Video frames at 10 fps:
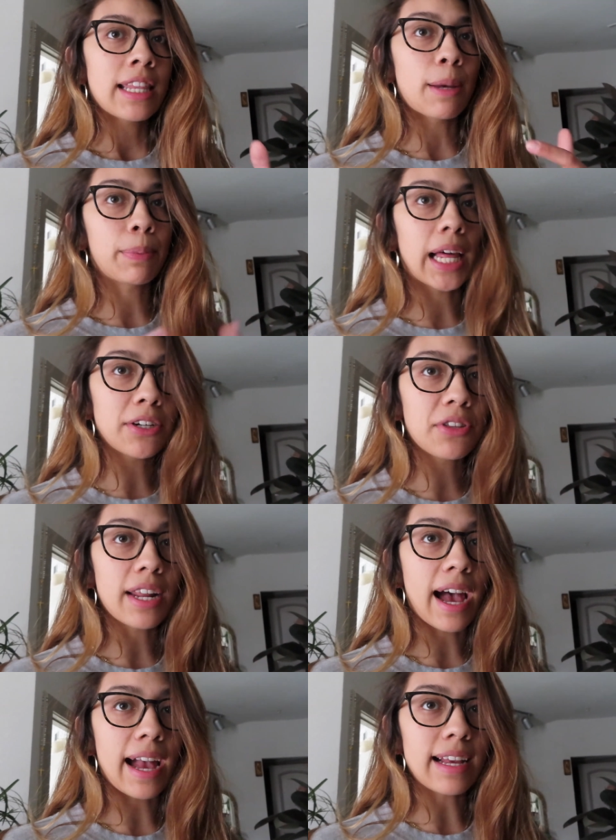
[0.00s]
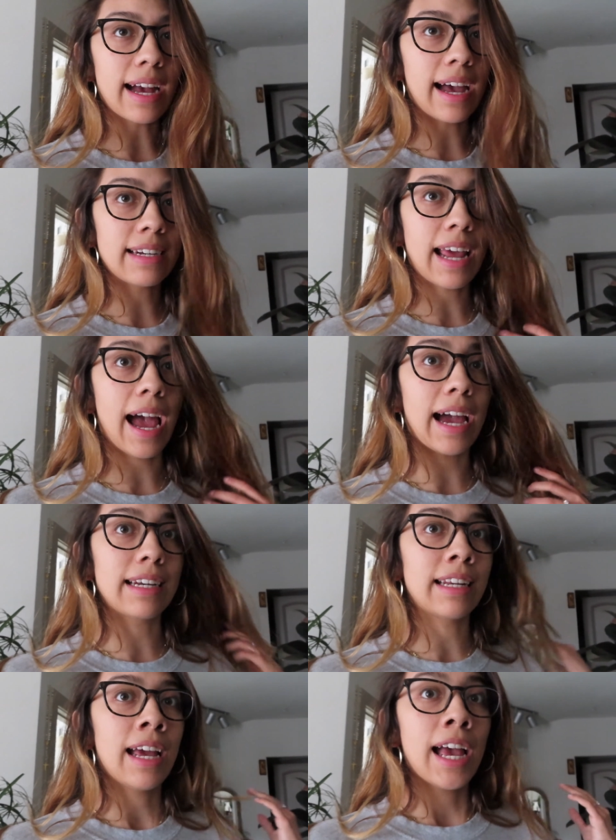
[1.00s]
The planter that I got
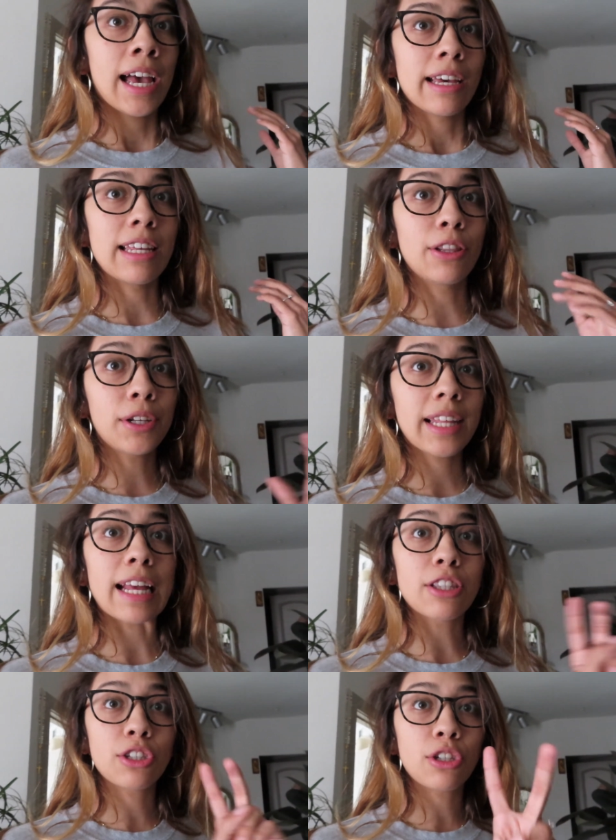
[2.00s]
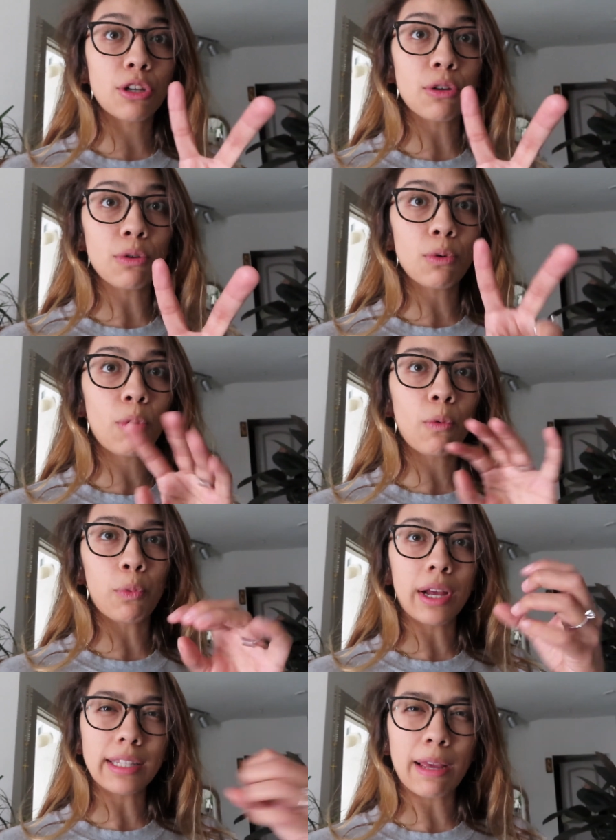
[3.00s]
it looked like 2
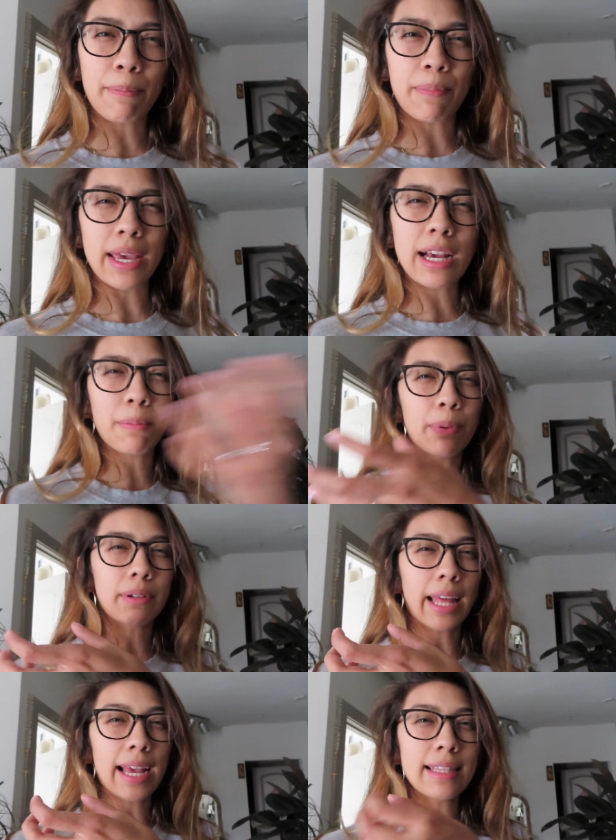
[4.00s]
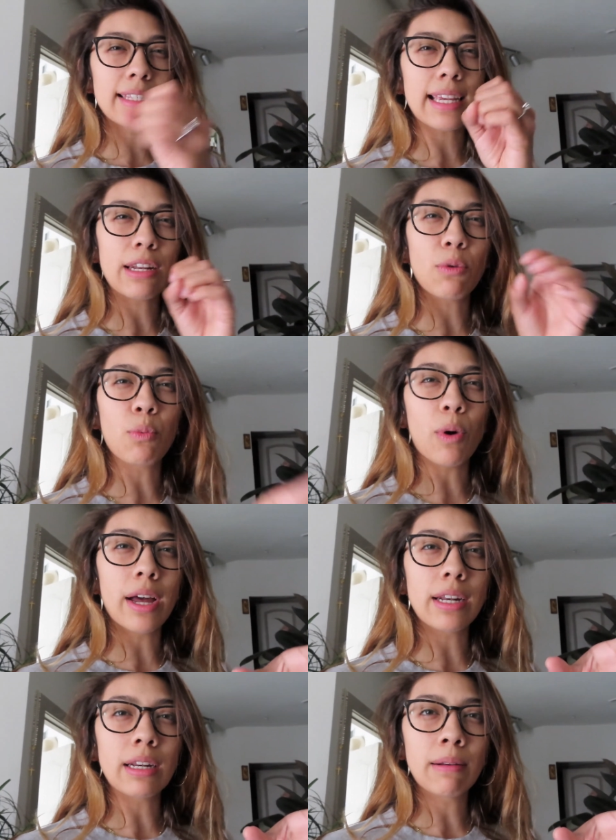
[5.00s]
really big plants in
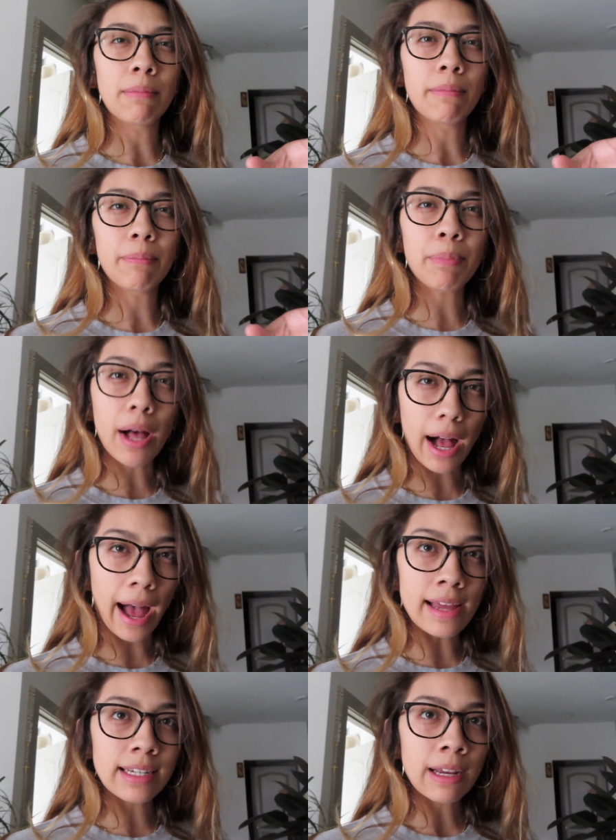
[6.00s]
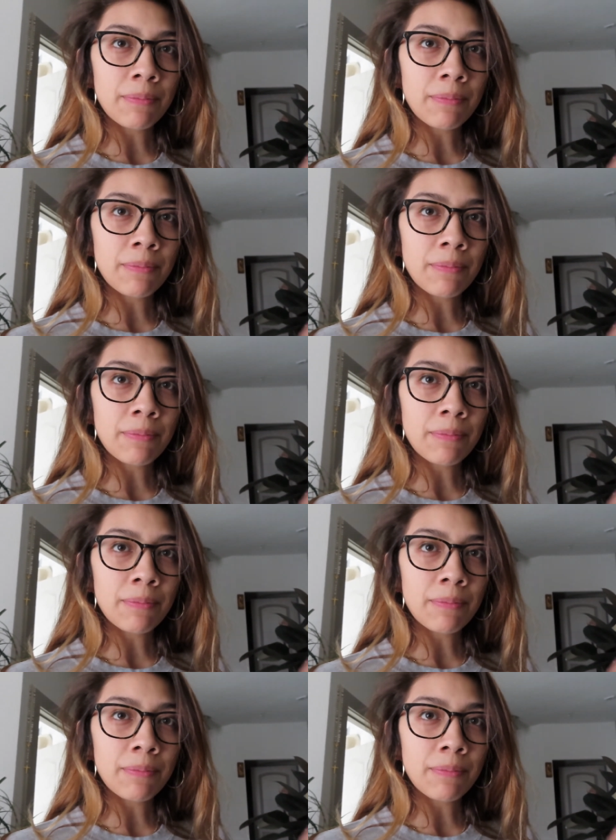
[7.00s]
one pot.